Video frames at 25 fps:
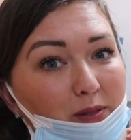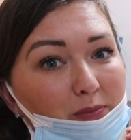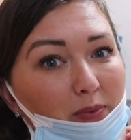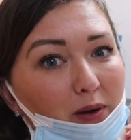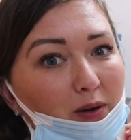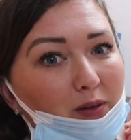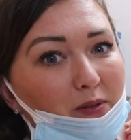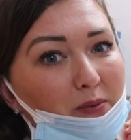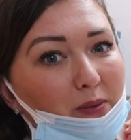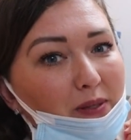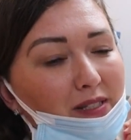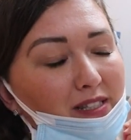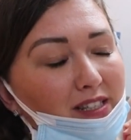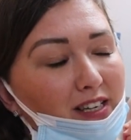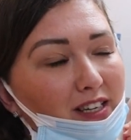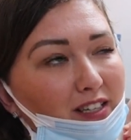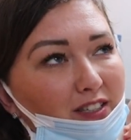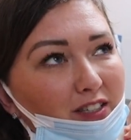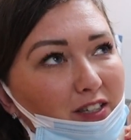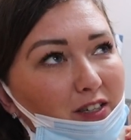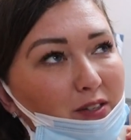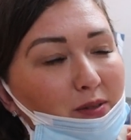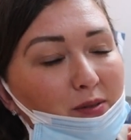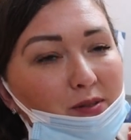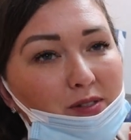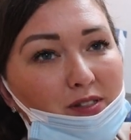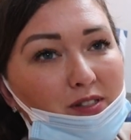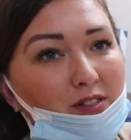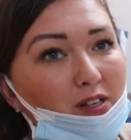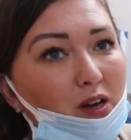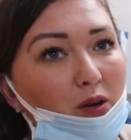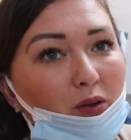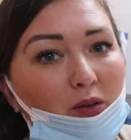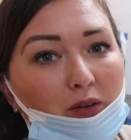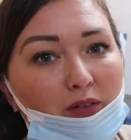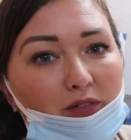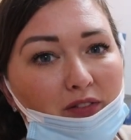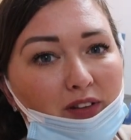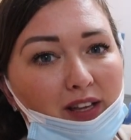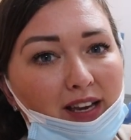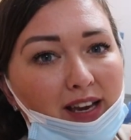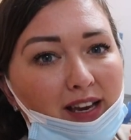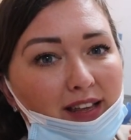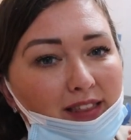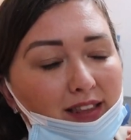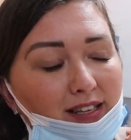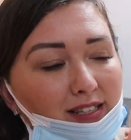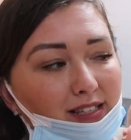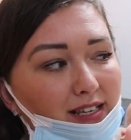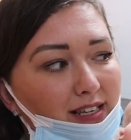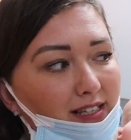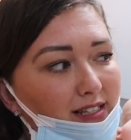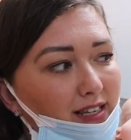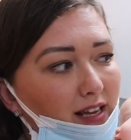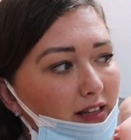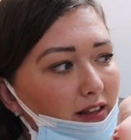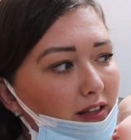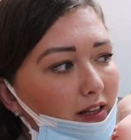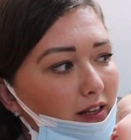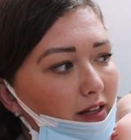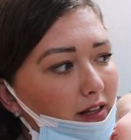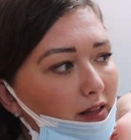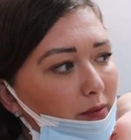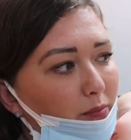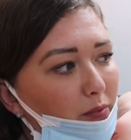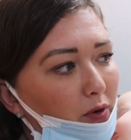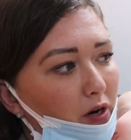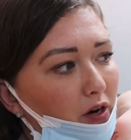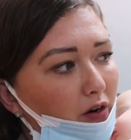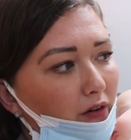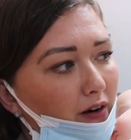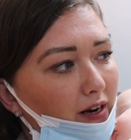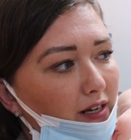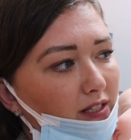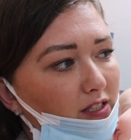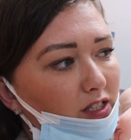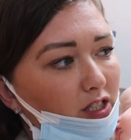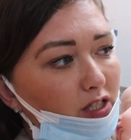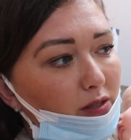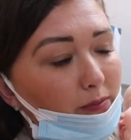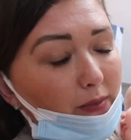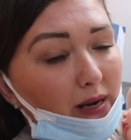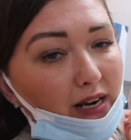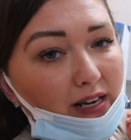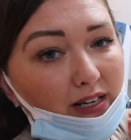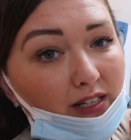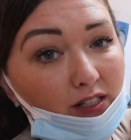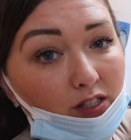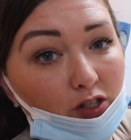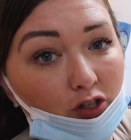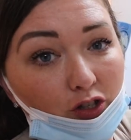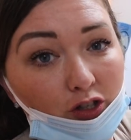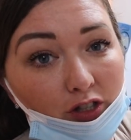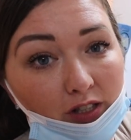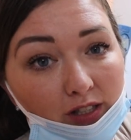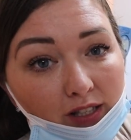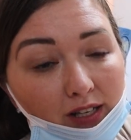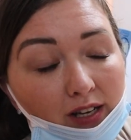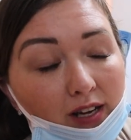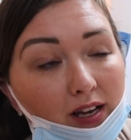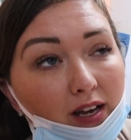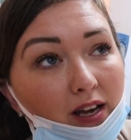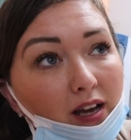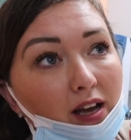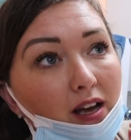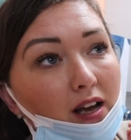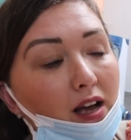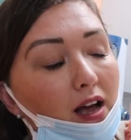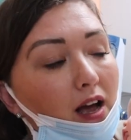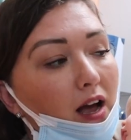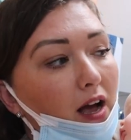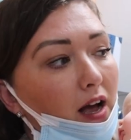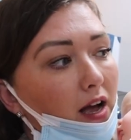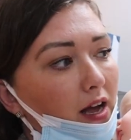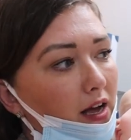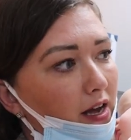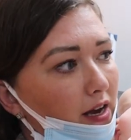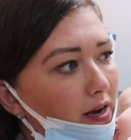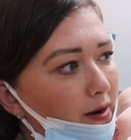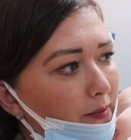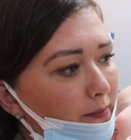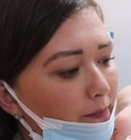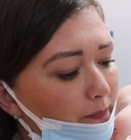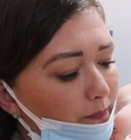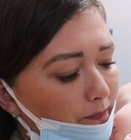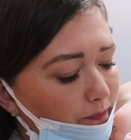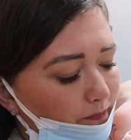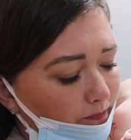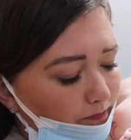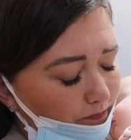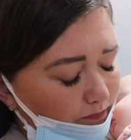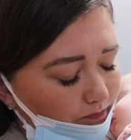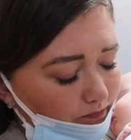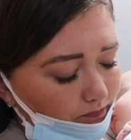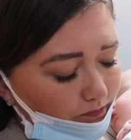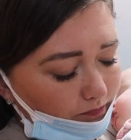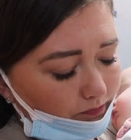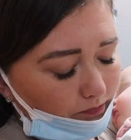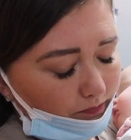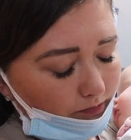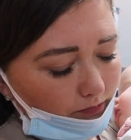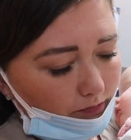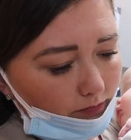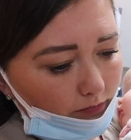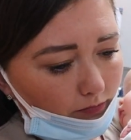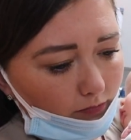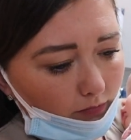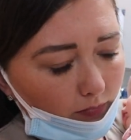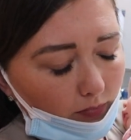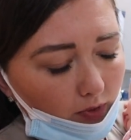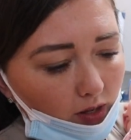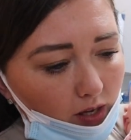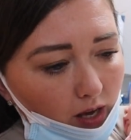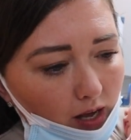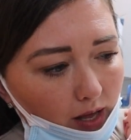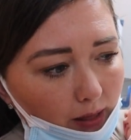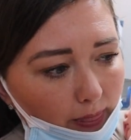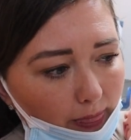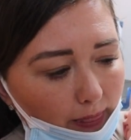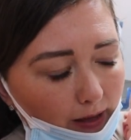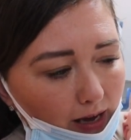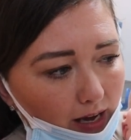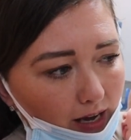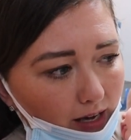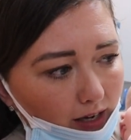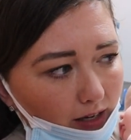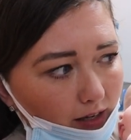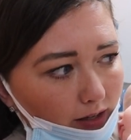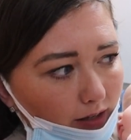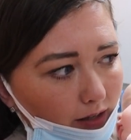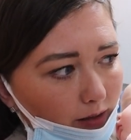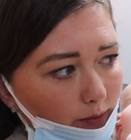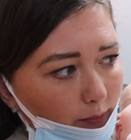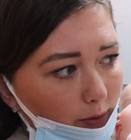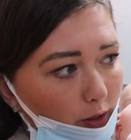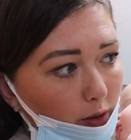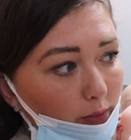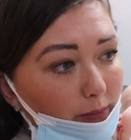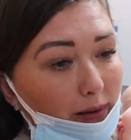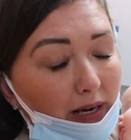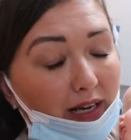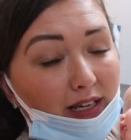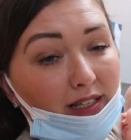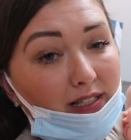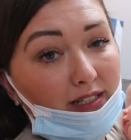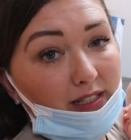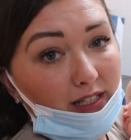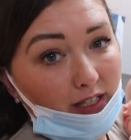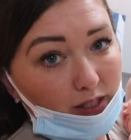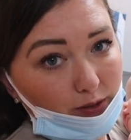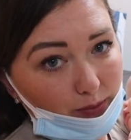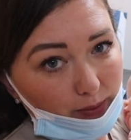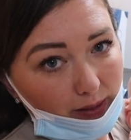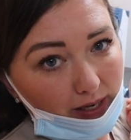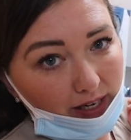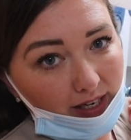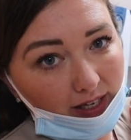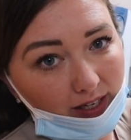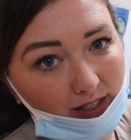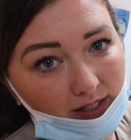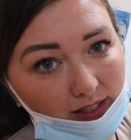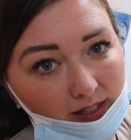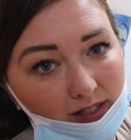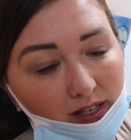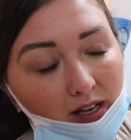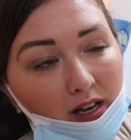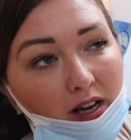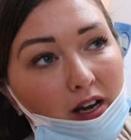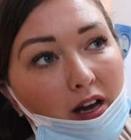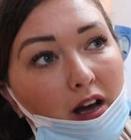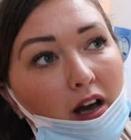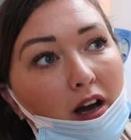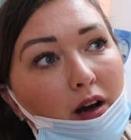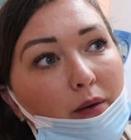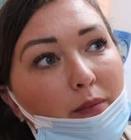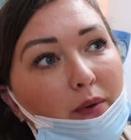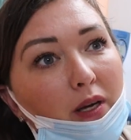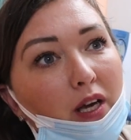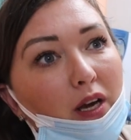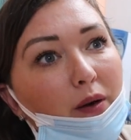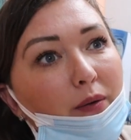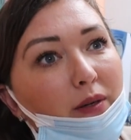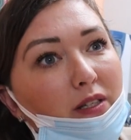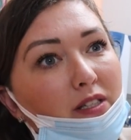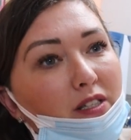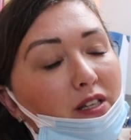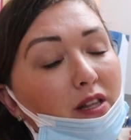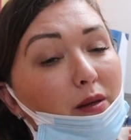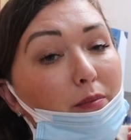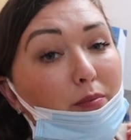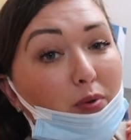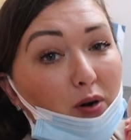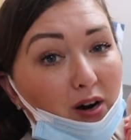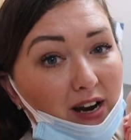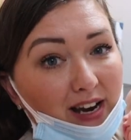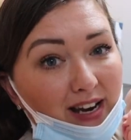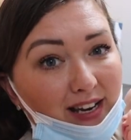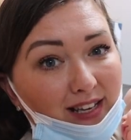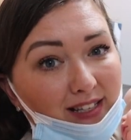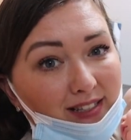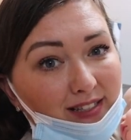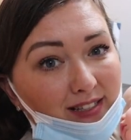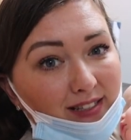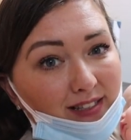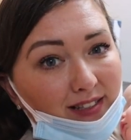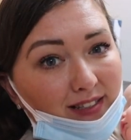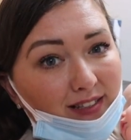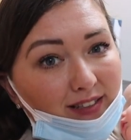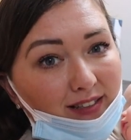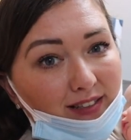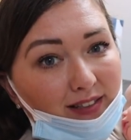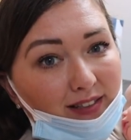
We spoke to a surgeon who's so lovely, and he said that the progress she's made is good, and that we come back in 6 weeks and we go into the brace.